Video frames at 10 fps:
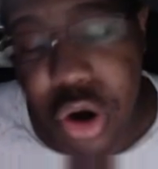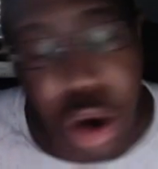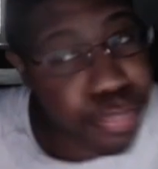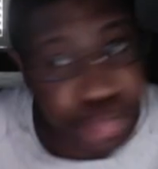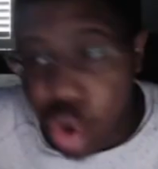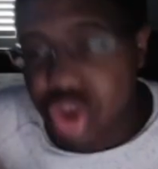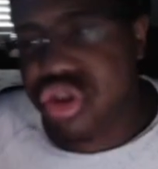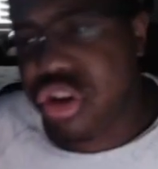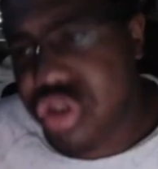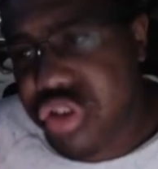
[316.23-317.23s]
our bone
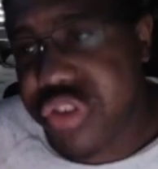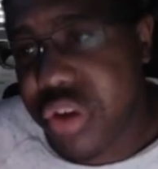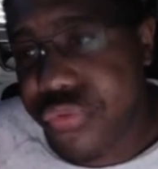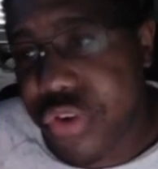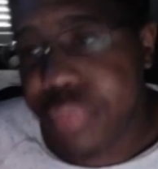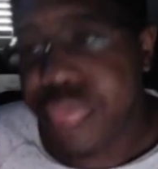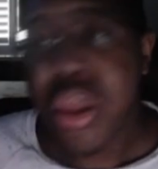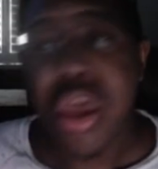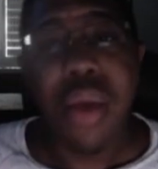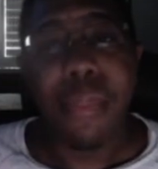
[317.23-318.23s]
structure is different
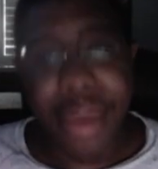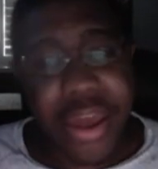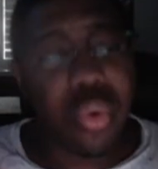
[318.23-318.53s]
Men and